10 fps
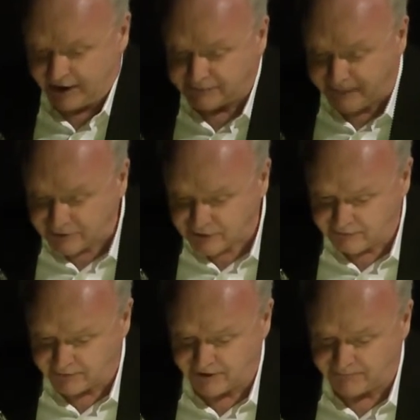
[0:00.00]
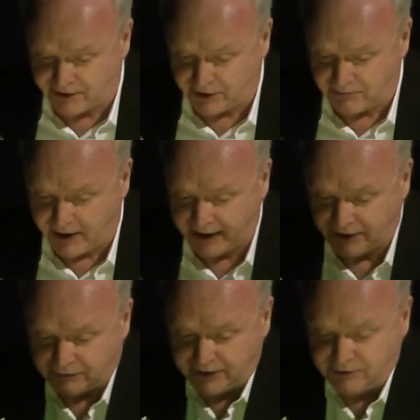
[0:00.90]
especially when we bear in
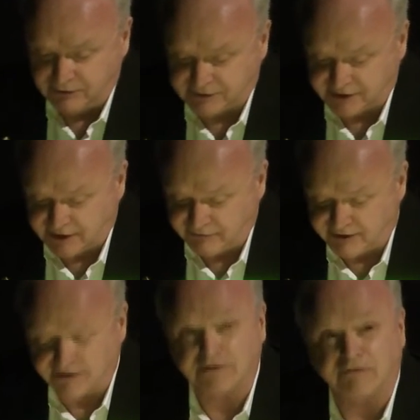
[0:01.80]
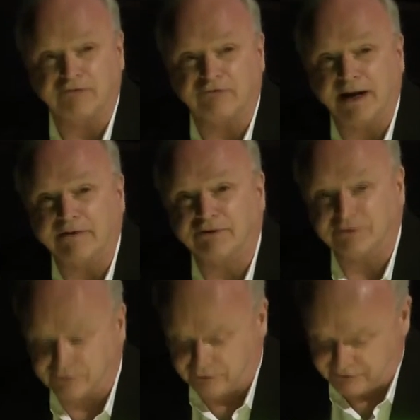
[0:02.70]
mind the renewed significance of the
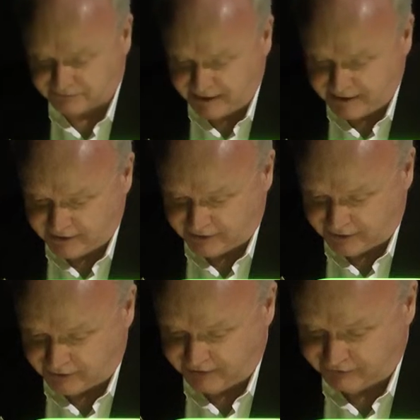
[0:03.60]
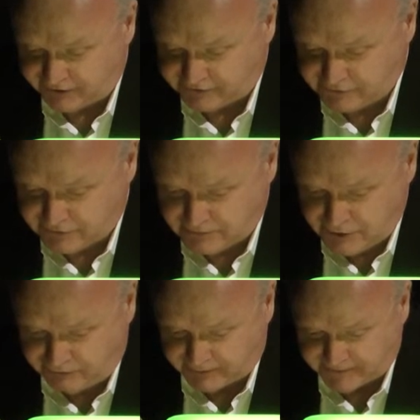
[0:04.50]
Frankfurt School's media theory for the student
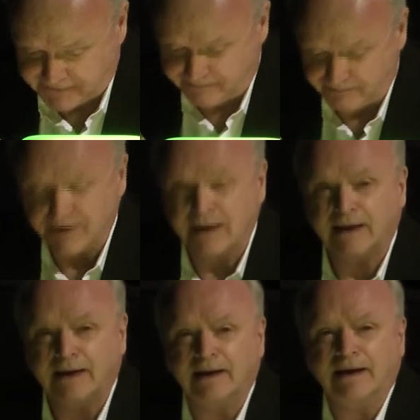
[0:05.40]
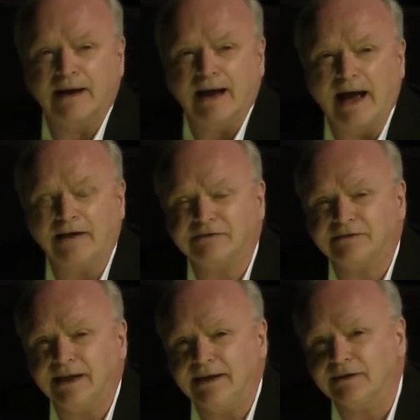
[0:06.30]
movement. As
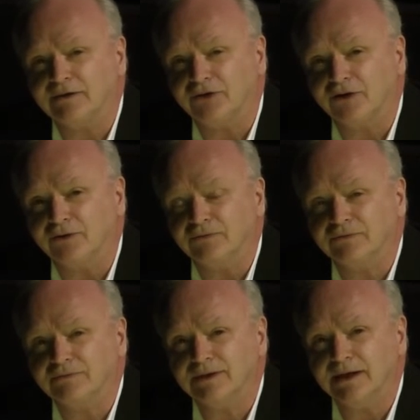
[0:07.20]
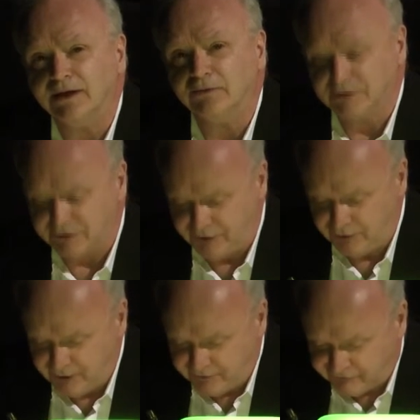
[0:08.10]
stated, though, it was
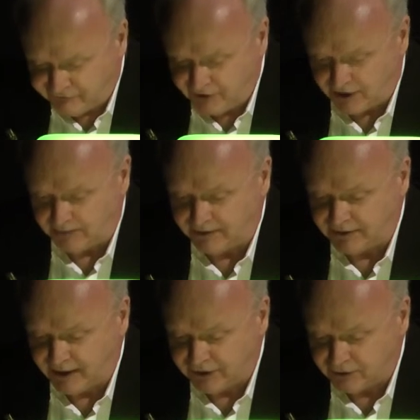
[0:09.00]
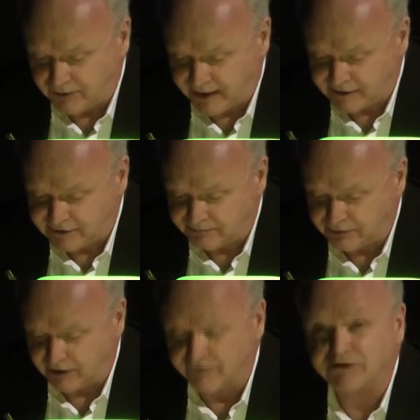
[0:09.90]
theory of film and not the
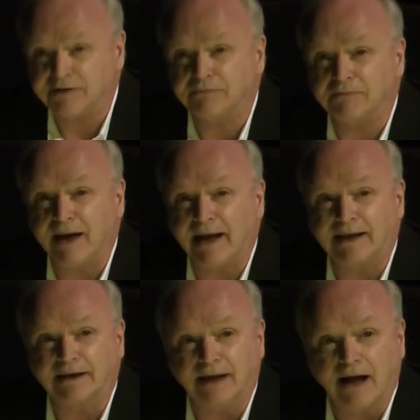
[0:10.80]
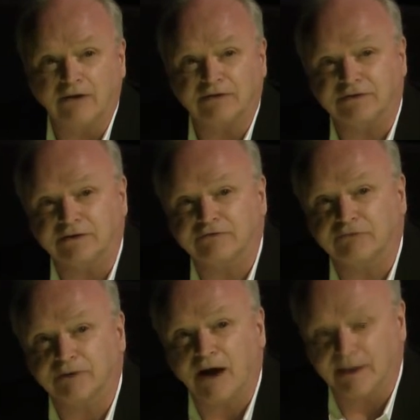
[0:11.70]
exemplar of symptomatic analysis
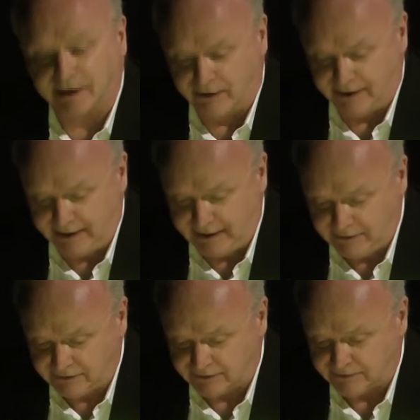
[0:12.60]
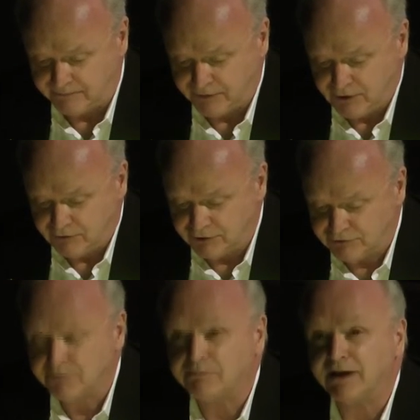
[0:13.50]
from Caligari to Hitler,
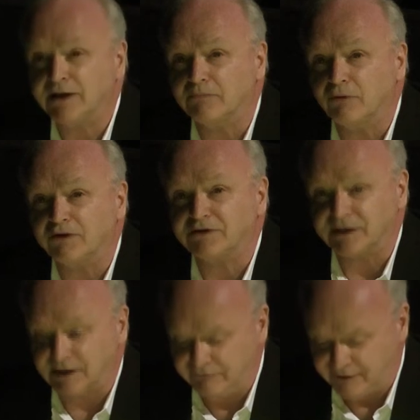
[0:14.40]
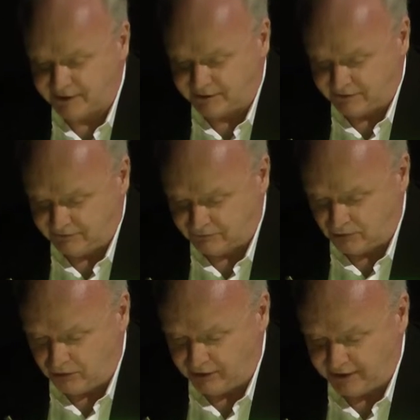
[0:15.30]
which would play the more significant
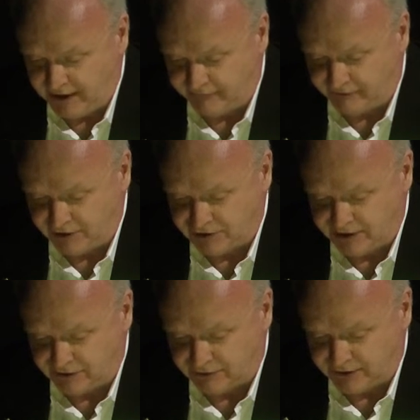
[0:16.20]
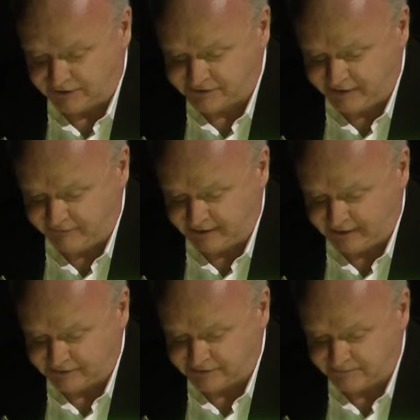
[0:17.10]
role in the FRG during the
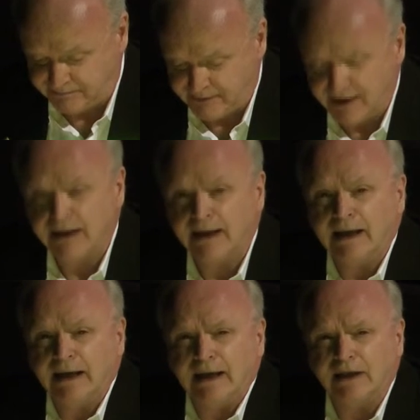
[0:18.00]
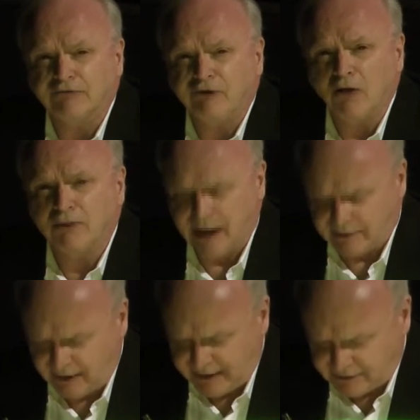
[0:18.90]
70s. In the following,
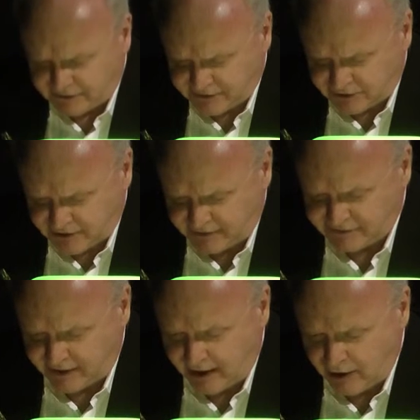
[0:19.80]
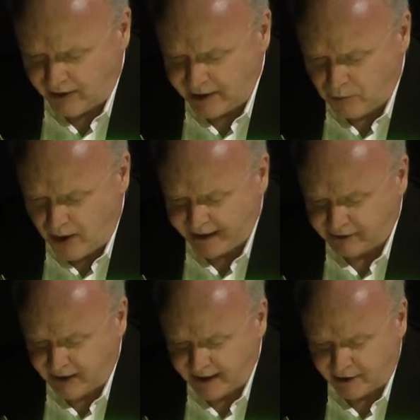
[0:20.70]
I'd like to suggest how and why
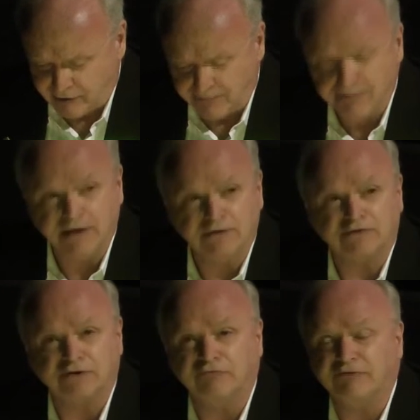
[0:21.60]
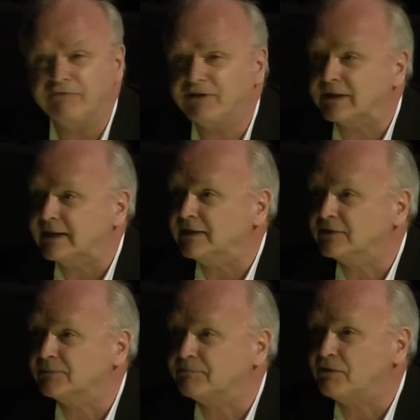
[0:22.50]
Kracauer appealed so vividly
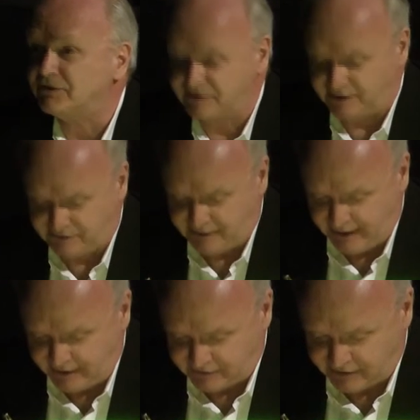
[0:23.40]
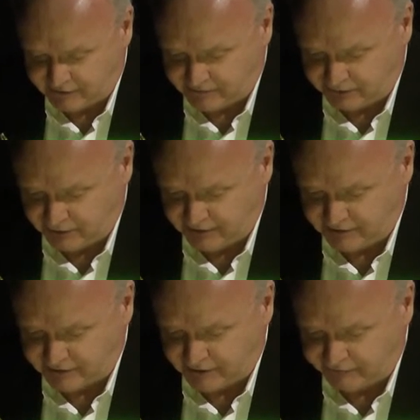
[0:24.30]
to post-68
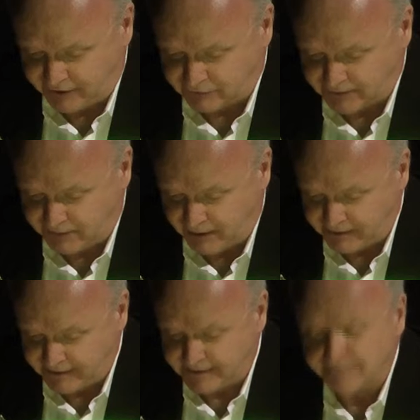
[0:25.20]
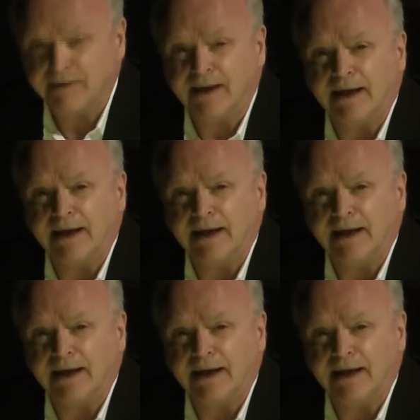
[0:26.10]
sensibilities in the Federal Republic,